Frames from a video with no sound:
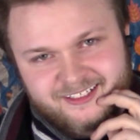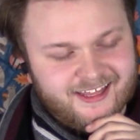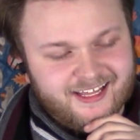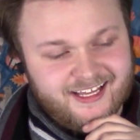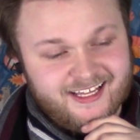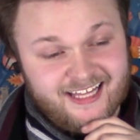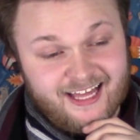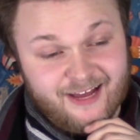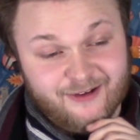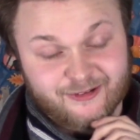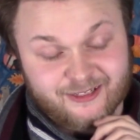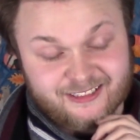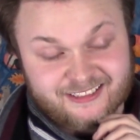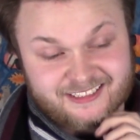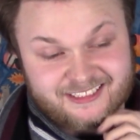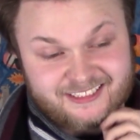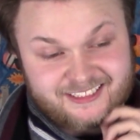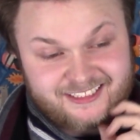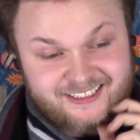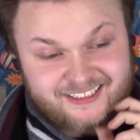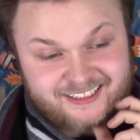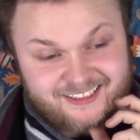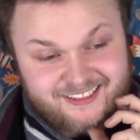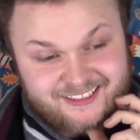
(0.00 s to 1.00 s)
I think that
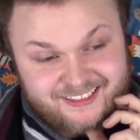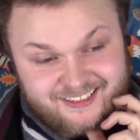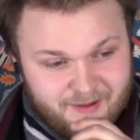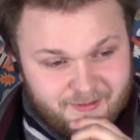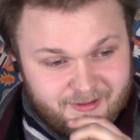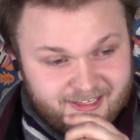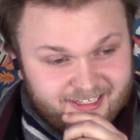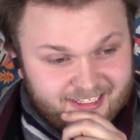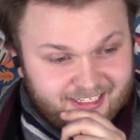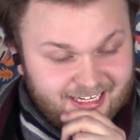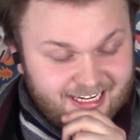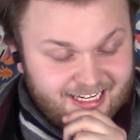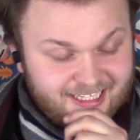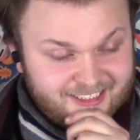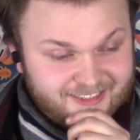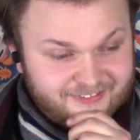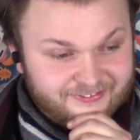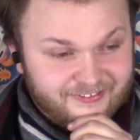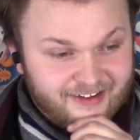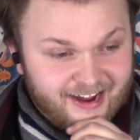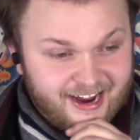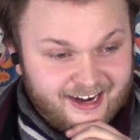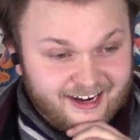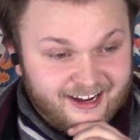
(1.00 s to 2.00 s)
was maybe the
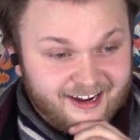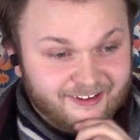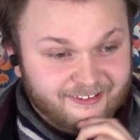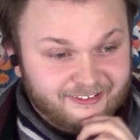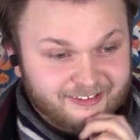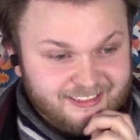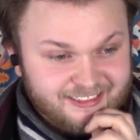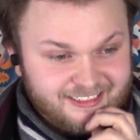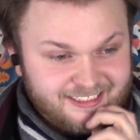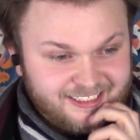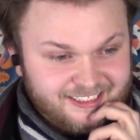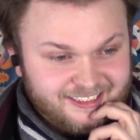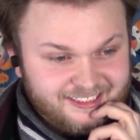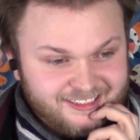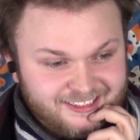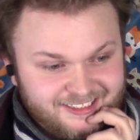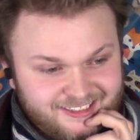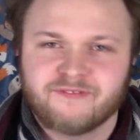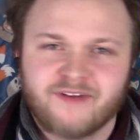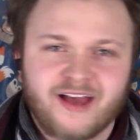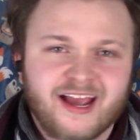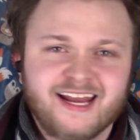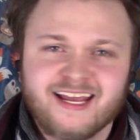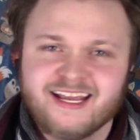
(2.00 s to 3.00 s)
last fight I was in.
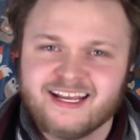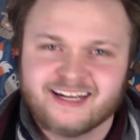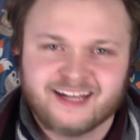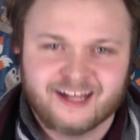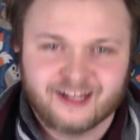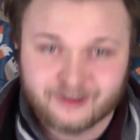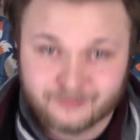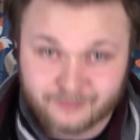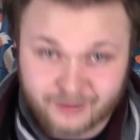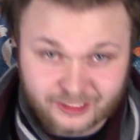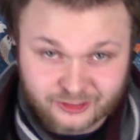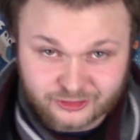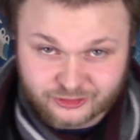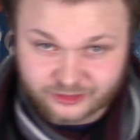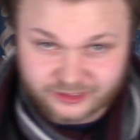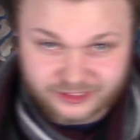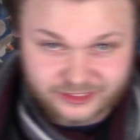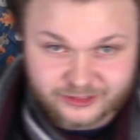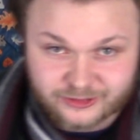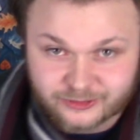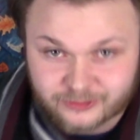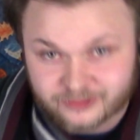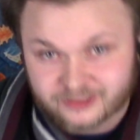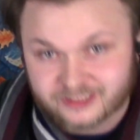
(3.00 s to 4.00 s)
But fighting in elementary
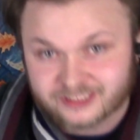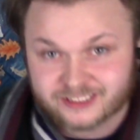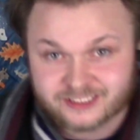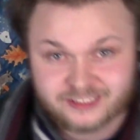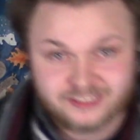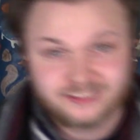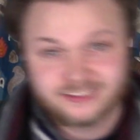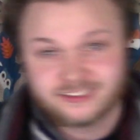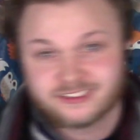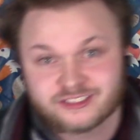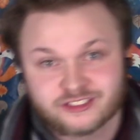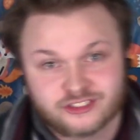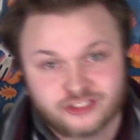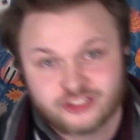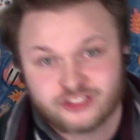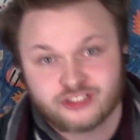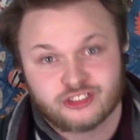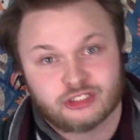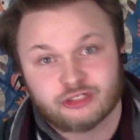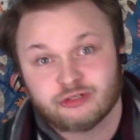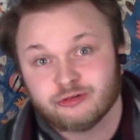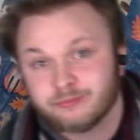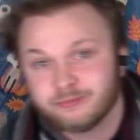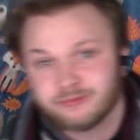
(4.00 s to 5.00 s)
school is
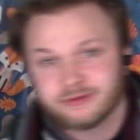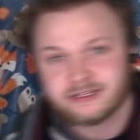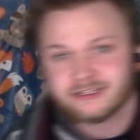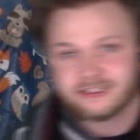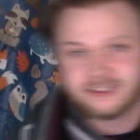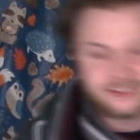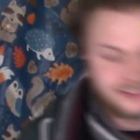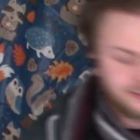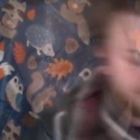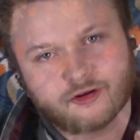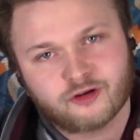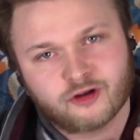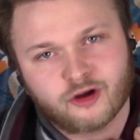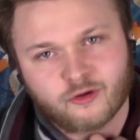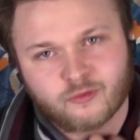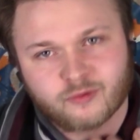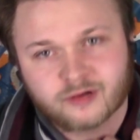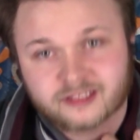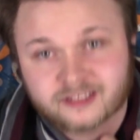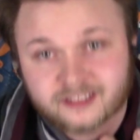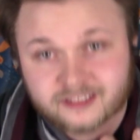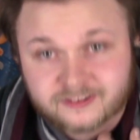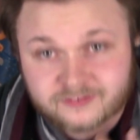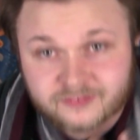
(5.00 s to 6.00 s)
stupid. I don't know
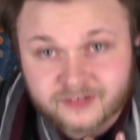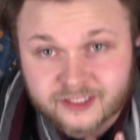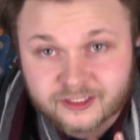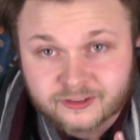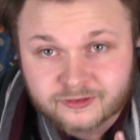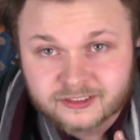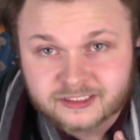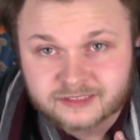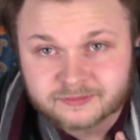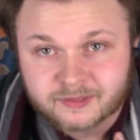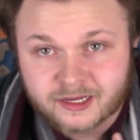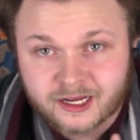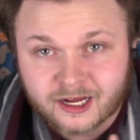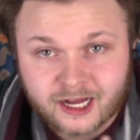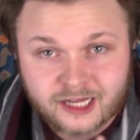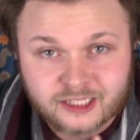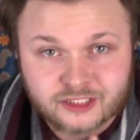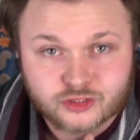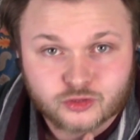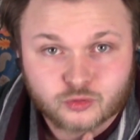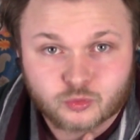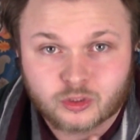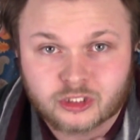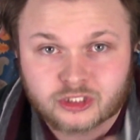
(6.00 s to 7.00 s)
what this video is about. I
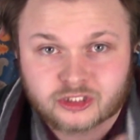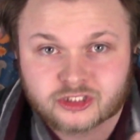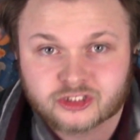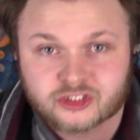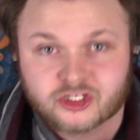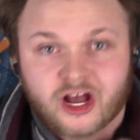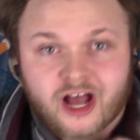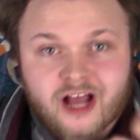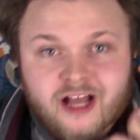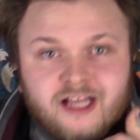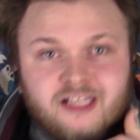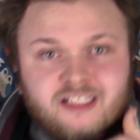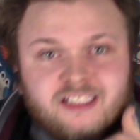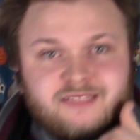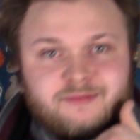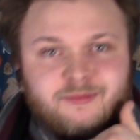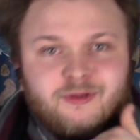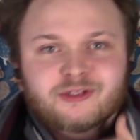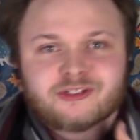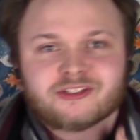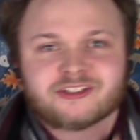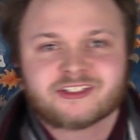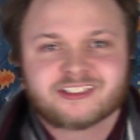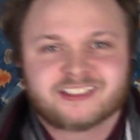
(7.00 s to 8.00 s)
just wanted to talk, I
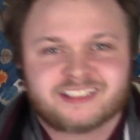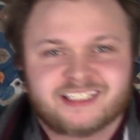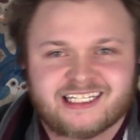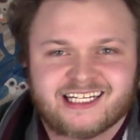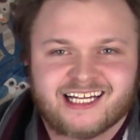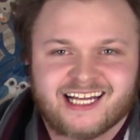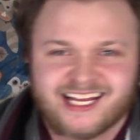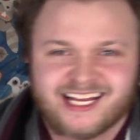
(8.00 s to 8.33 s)
suppose.